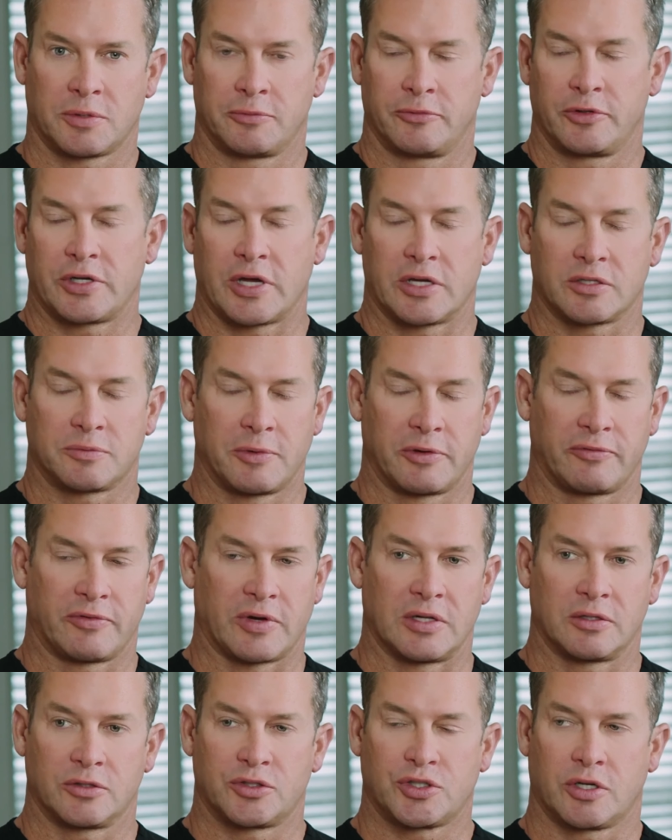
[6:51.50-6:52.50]
of you guys may
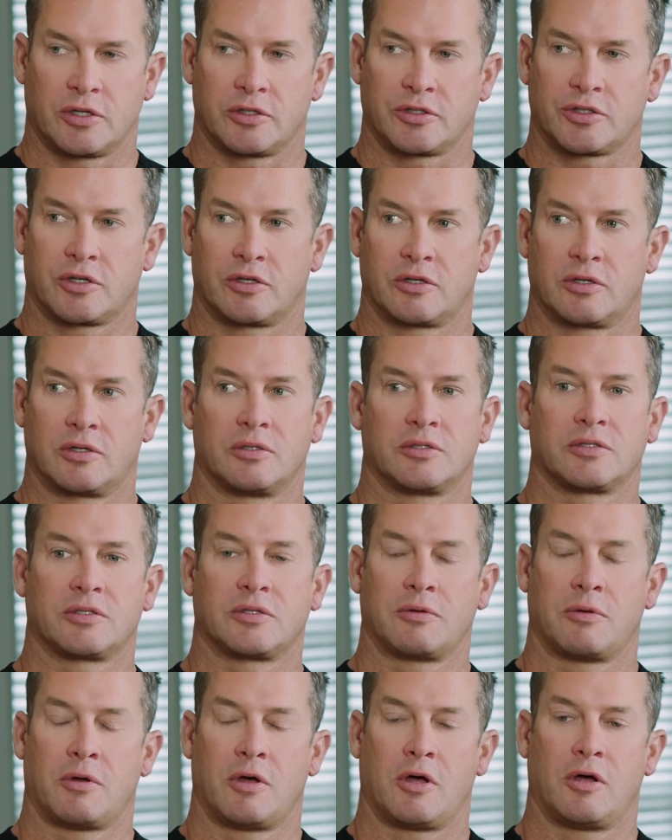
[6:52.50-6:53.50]
follow Sean
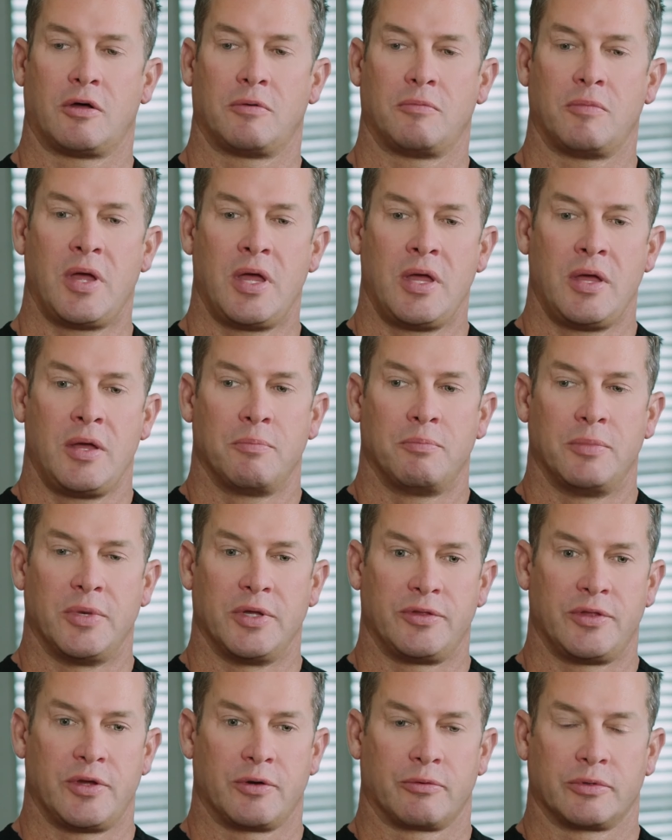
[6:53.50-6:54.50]
Charles,
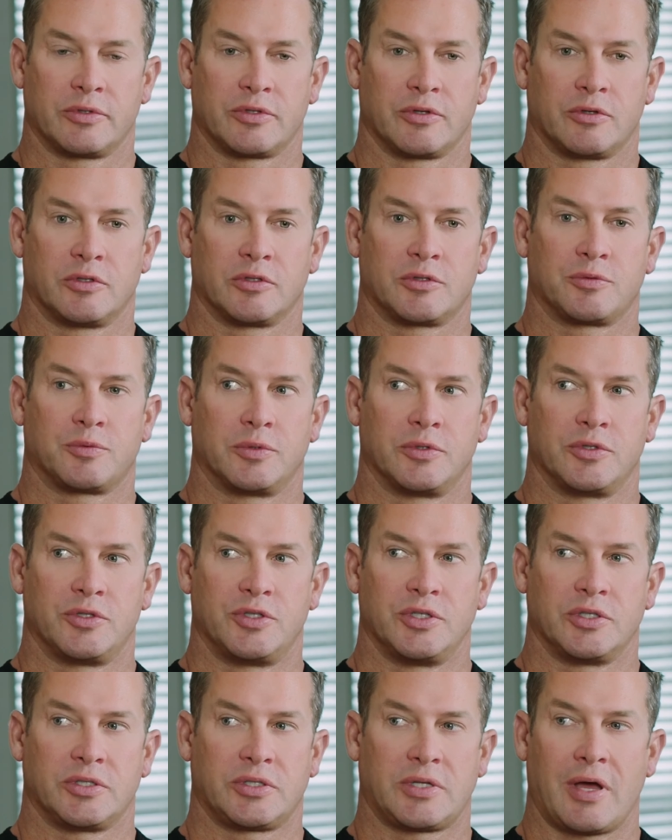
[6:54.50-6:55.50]
but their results were
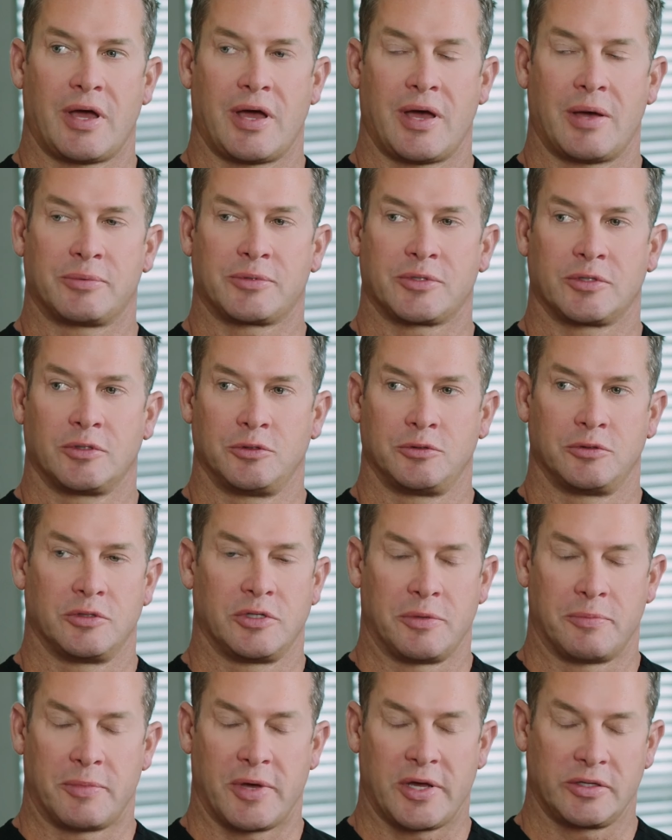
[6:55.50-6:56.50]
just
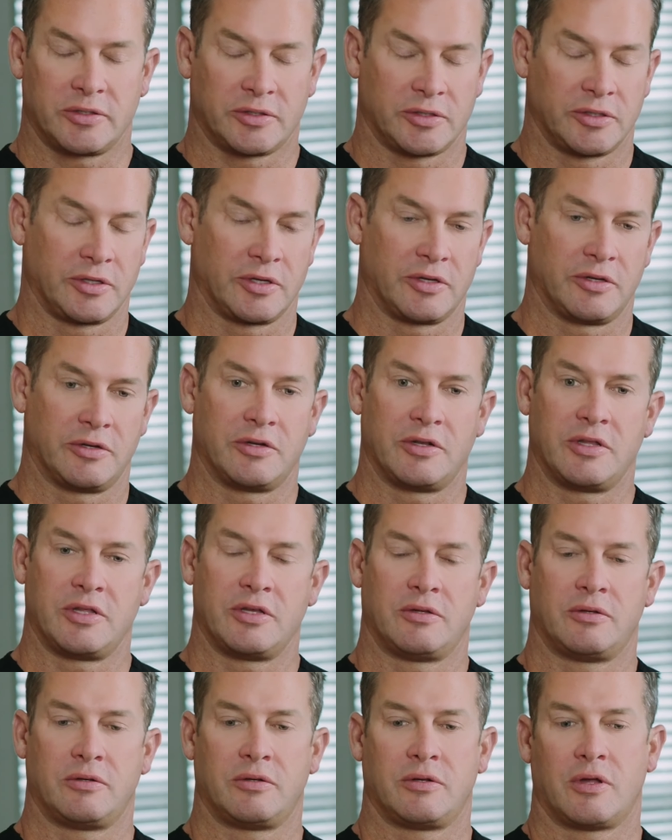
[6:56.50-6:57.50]
absolutely amazing. And
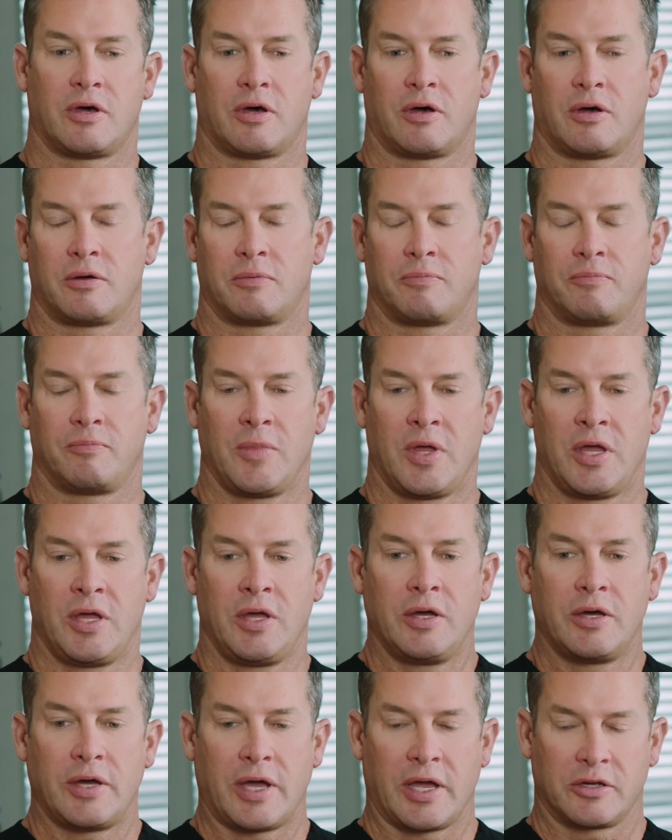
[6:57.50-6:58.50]
then
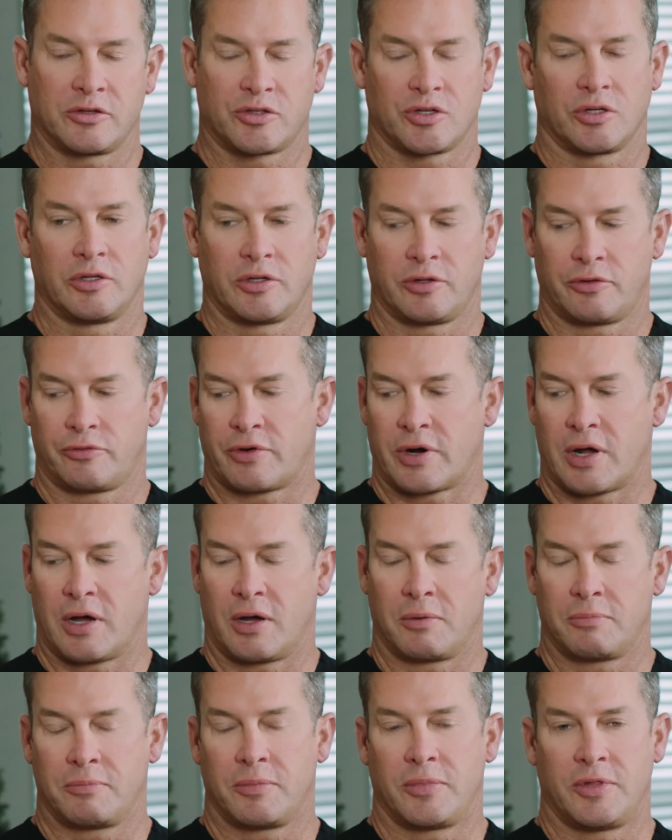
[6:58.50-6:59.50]
Angela and
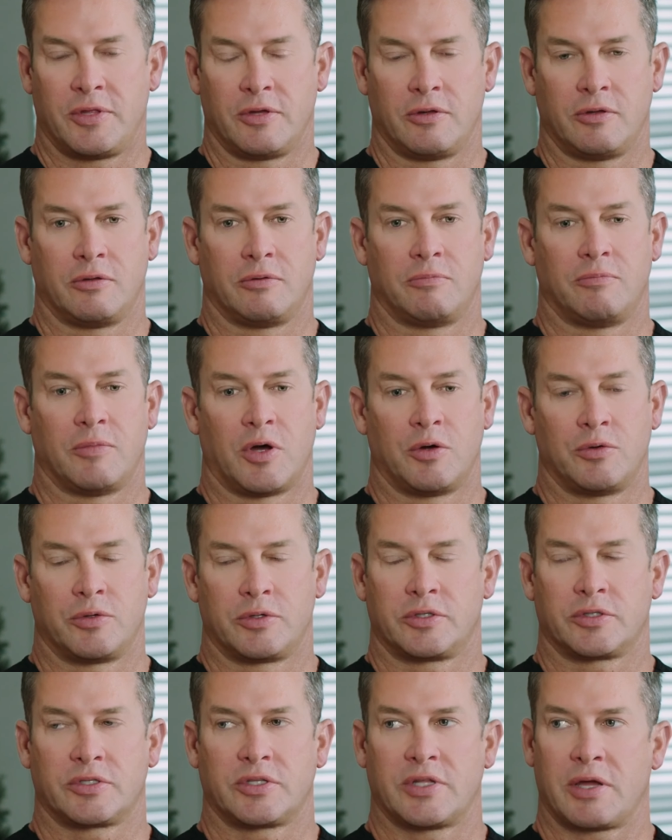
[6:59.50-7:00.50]
Rob, the
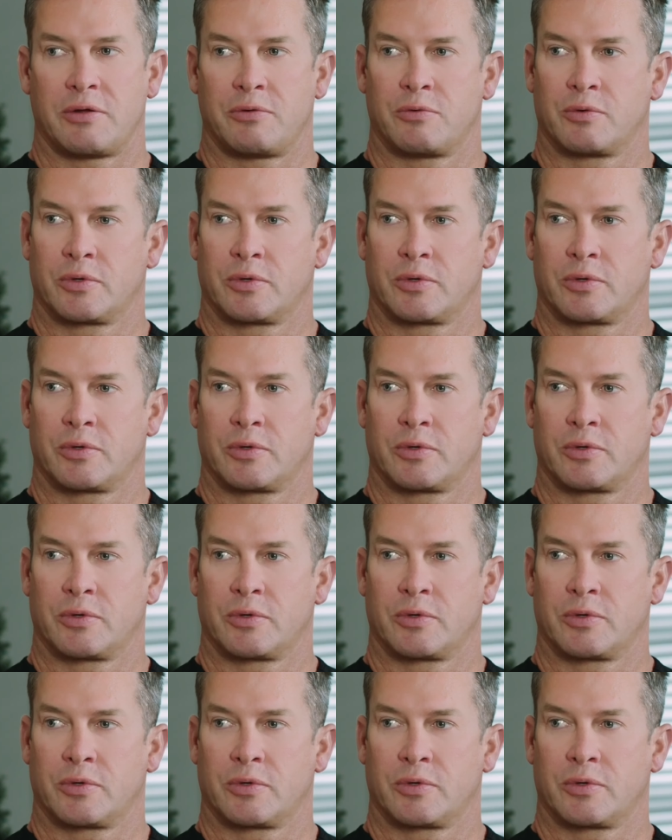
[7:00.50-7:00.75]
owners, they were